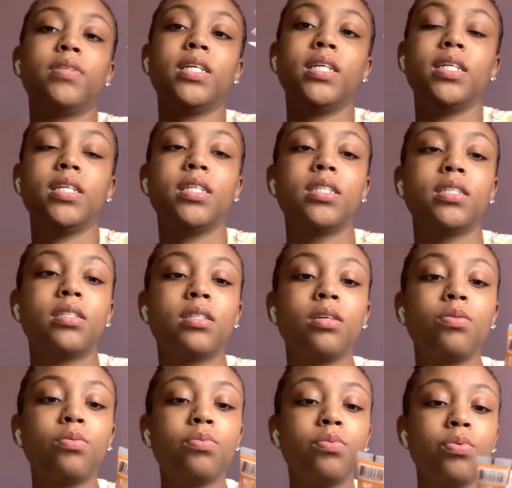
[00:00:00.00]
these,
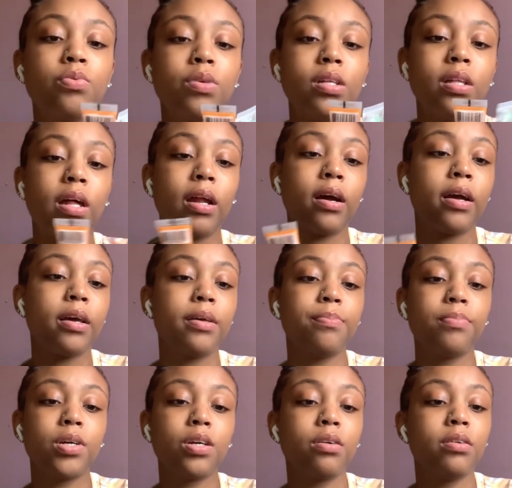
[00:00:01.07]
the three that I'm
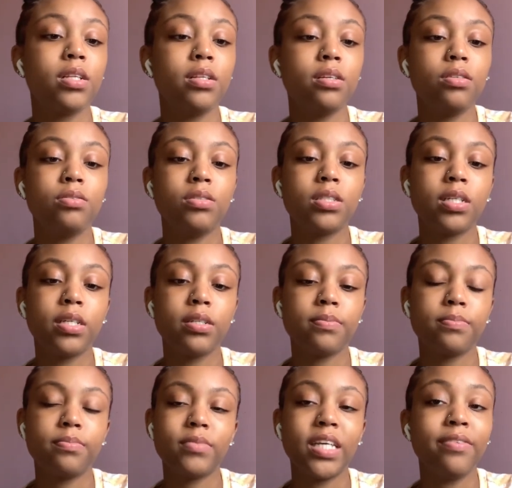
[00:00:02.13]
currently using,
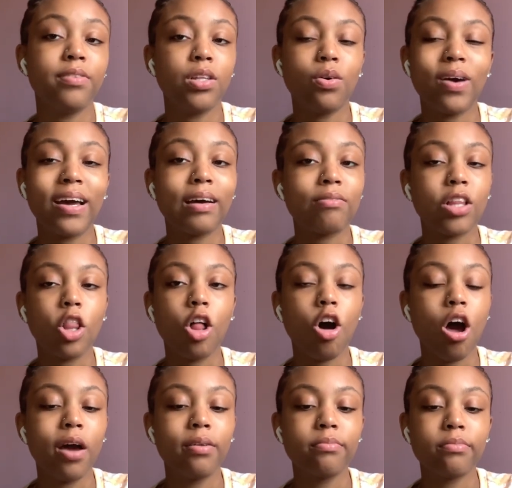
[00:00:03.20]
even though I have a
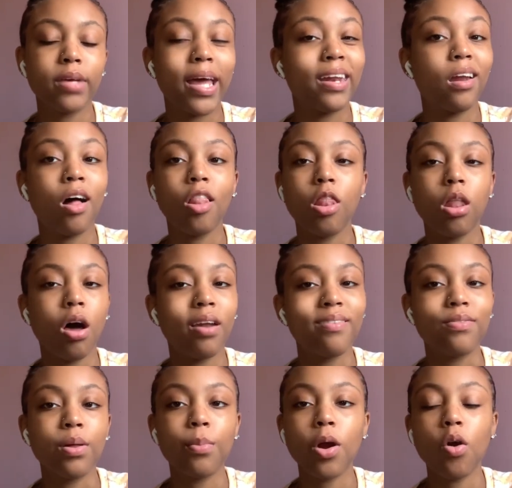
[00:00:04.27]
lot and a lot of
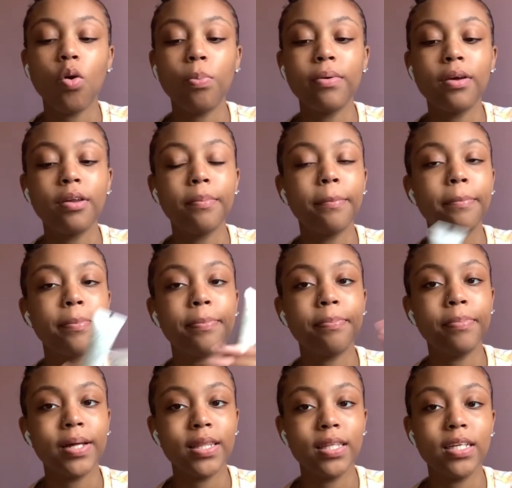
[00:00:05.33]
them are open,
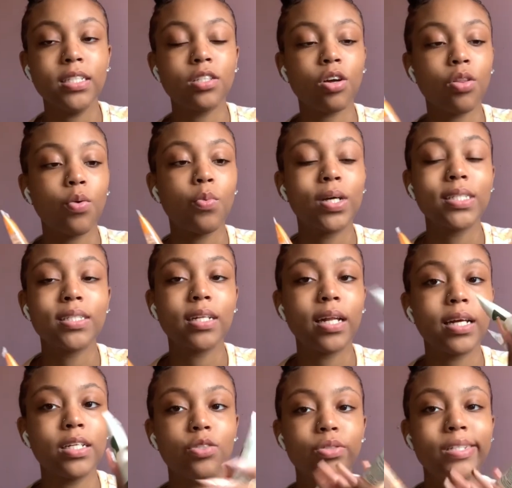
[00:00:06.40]
but these are the ones that I
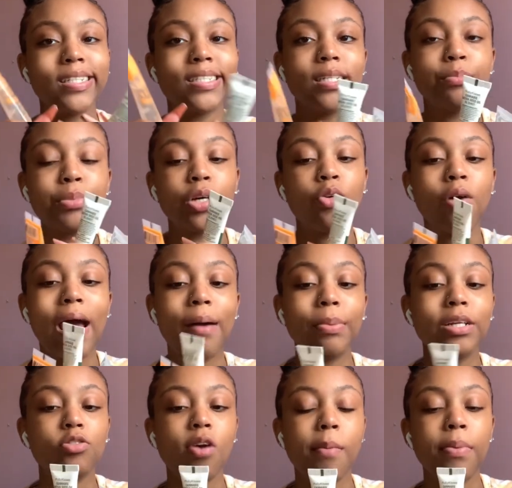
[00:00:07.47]
usually seem to grab
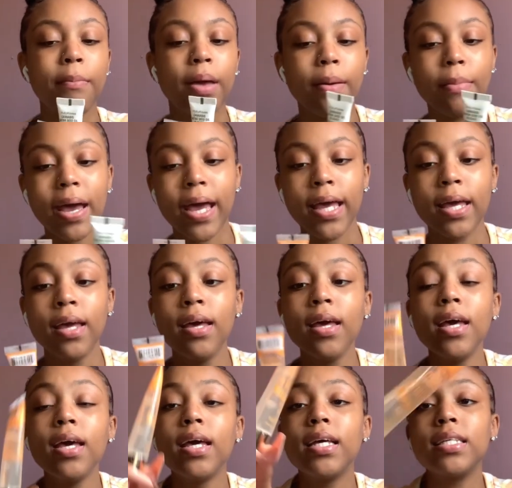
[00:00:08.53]
and drop in my bag,
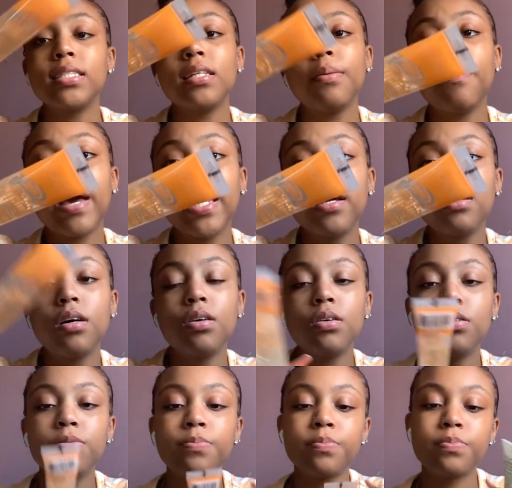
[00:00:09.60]
is the mango,